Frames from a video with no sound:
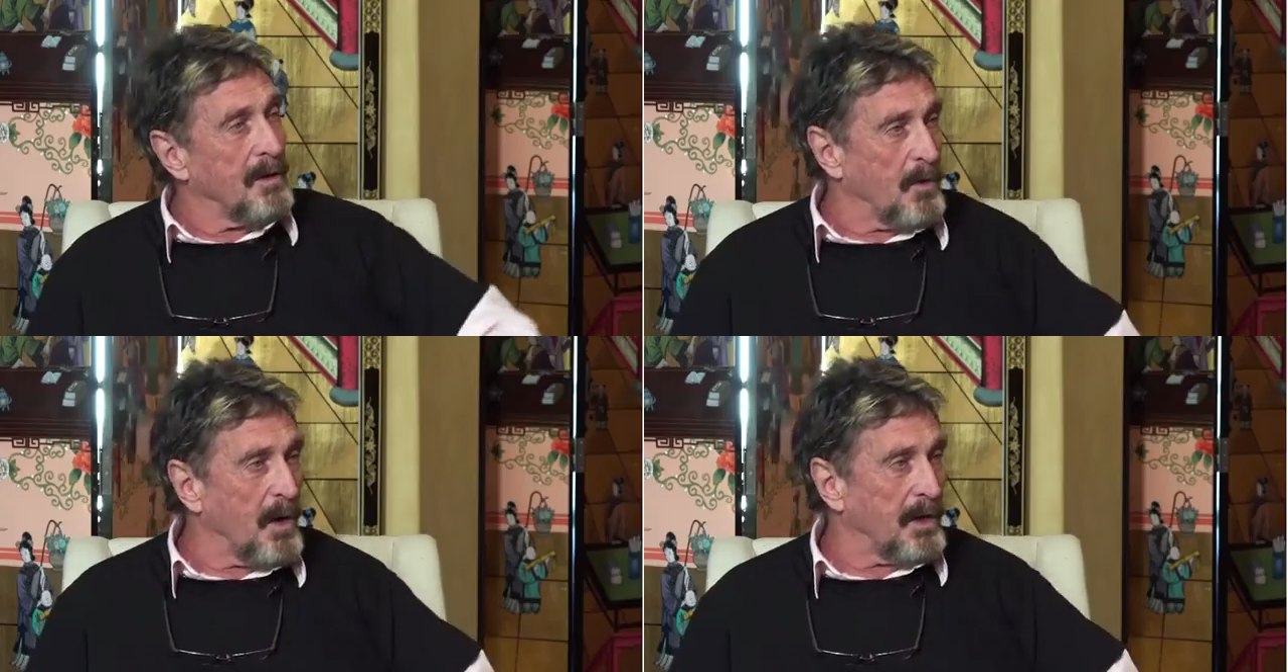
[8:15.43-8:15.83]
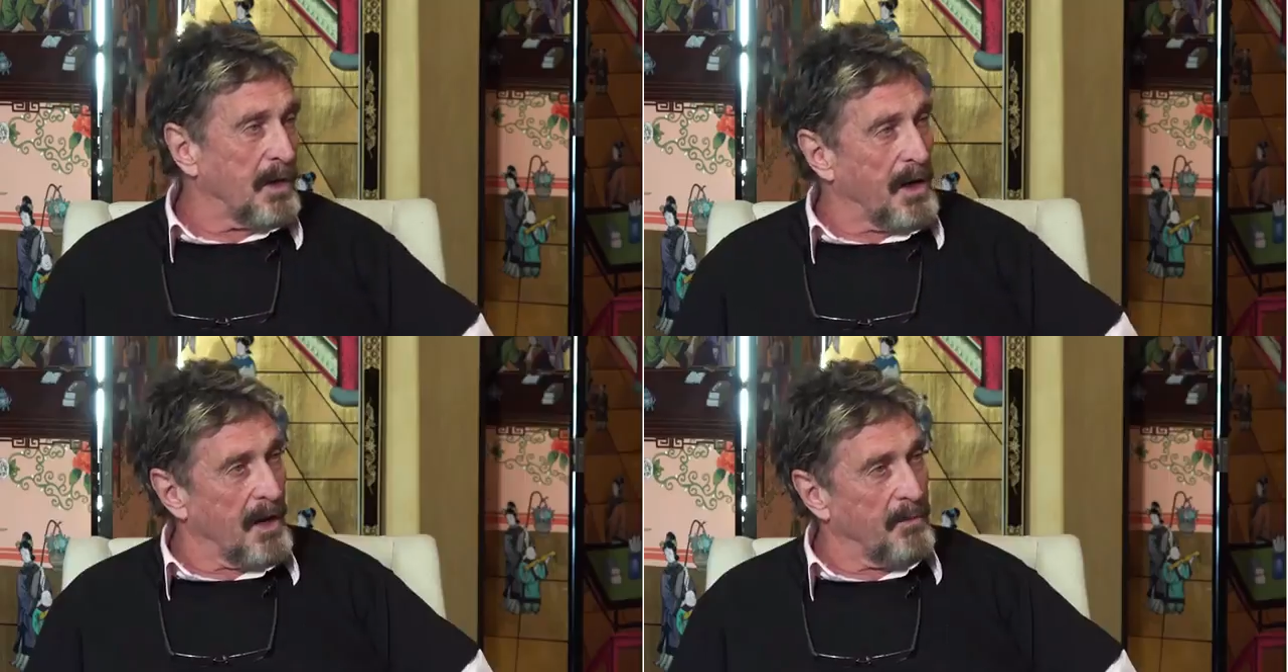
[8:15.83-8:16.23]

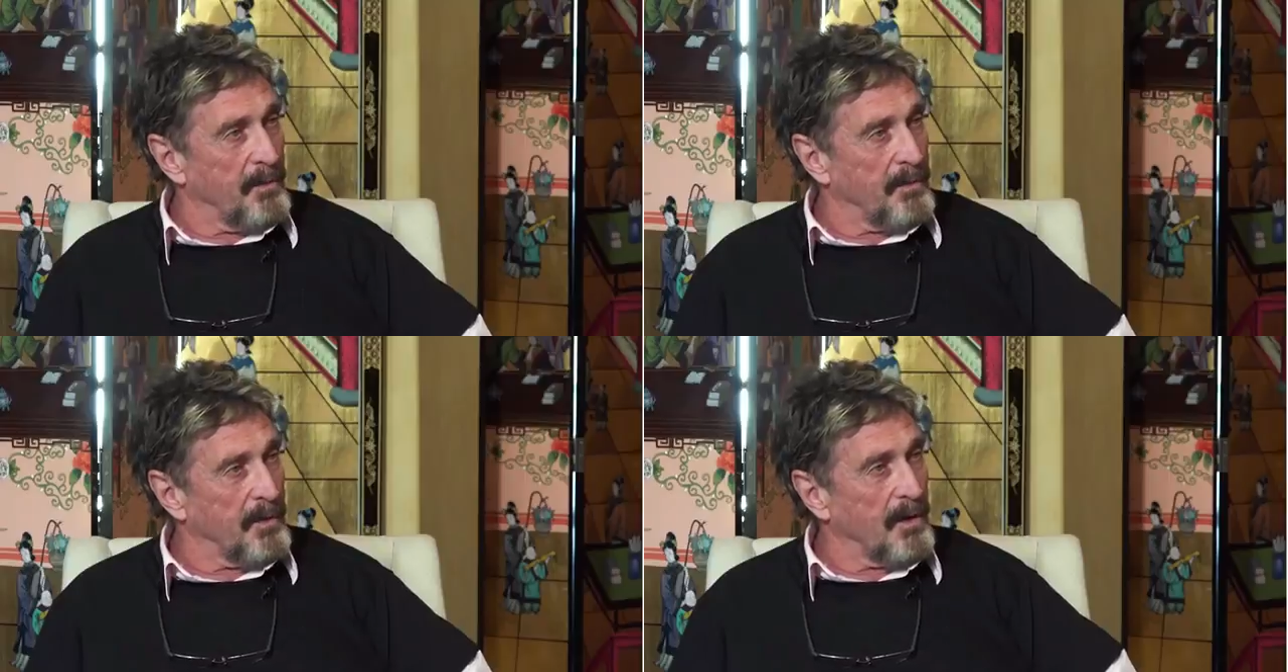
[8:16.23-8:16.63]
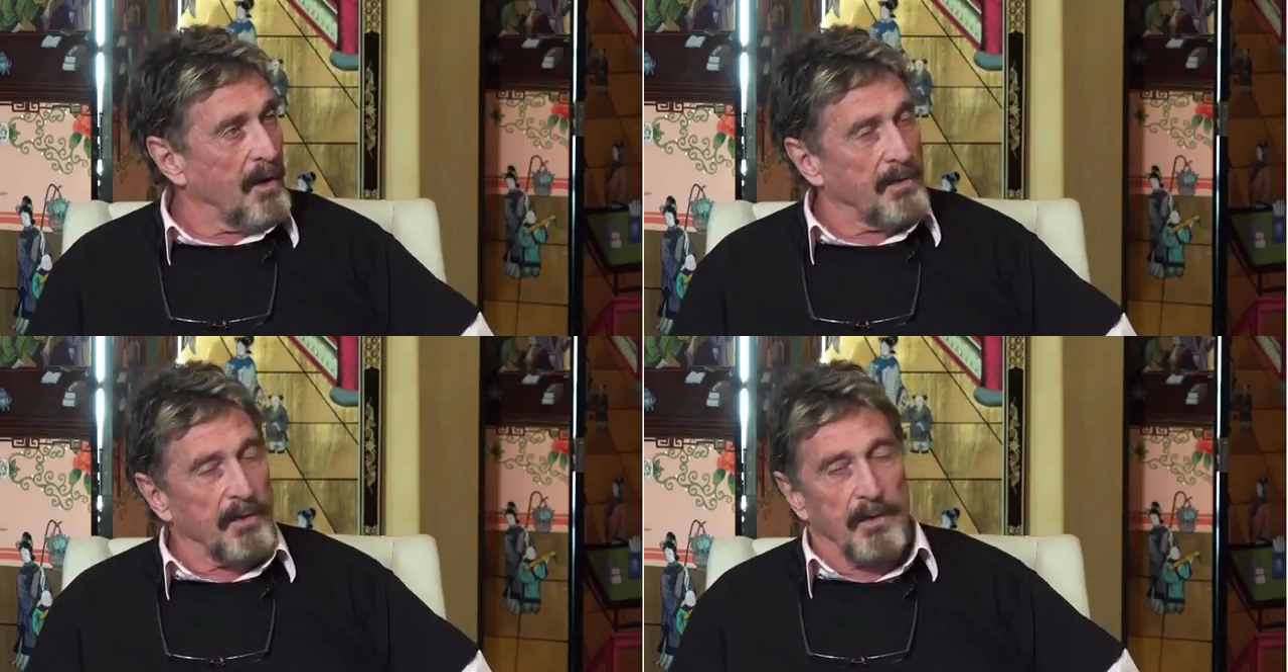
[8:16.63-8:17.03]
market cap for
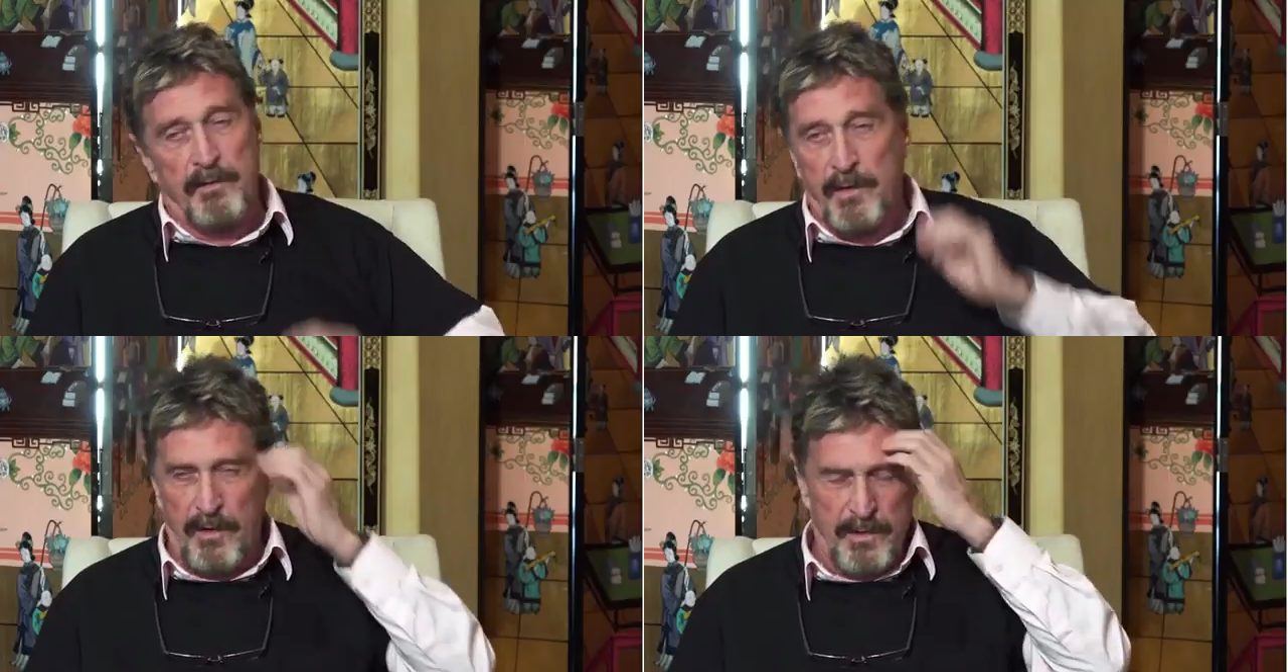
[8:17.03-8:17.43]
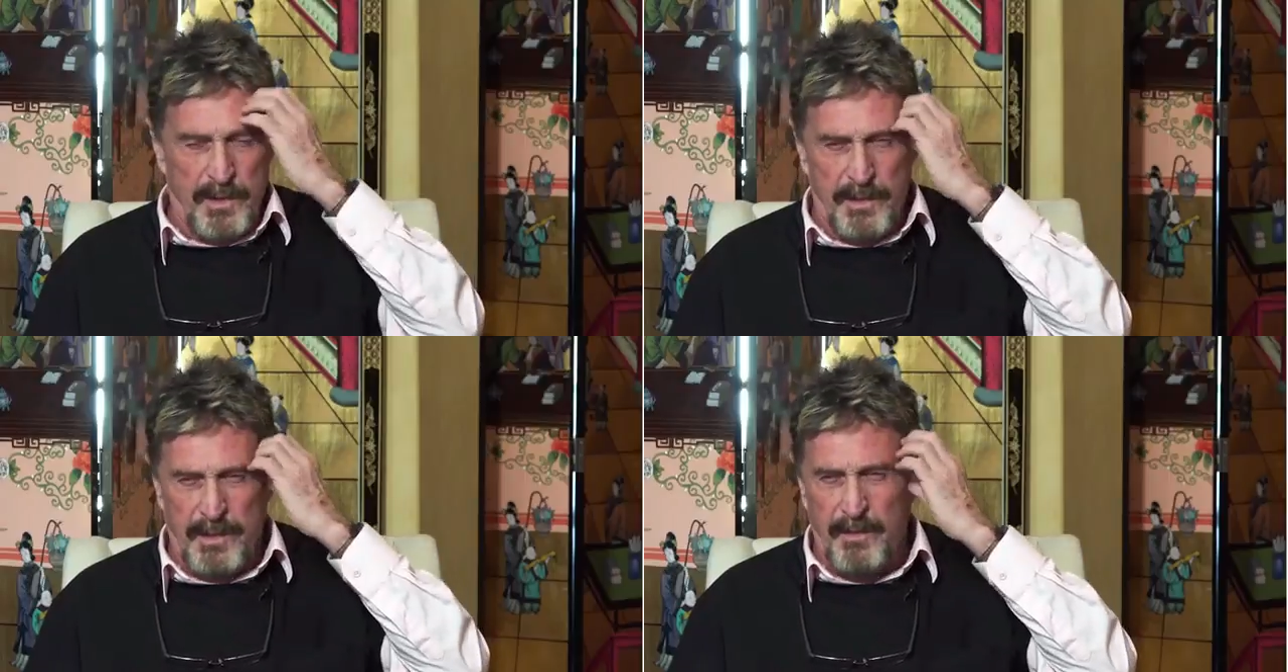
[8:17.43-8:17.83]
alternative currencies.